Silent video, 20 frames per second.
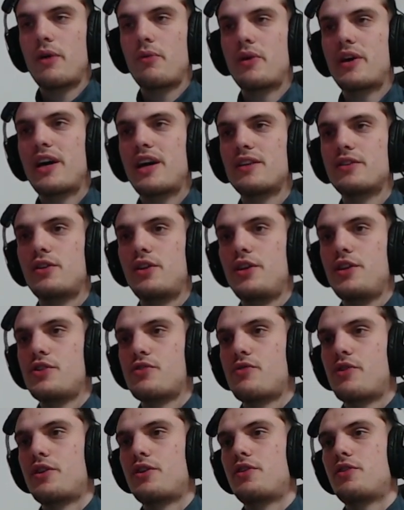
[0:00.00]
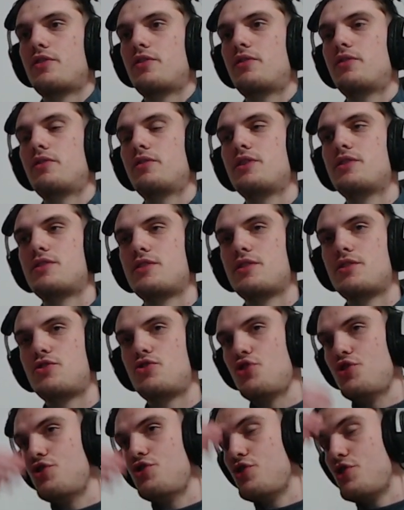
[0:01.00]
we can't leash right here. It's it's
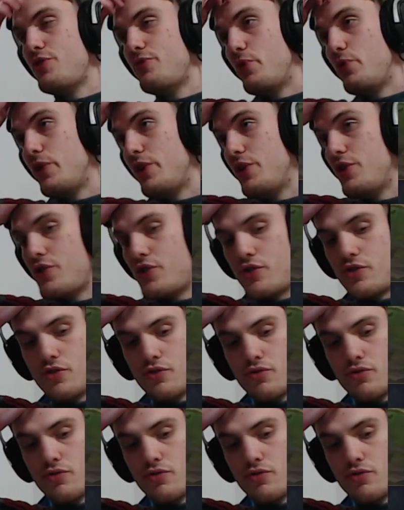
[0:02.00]
GG if we leash.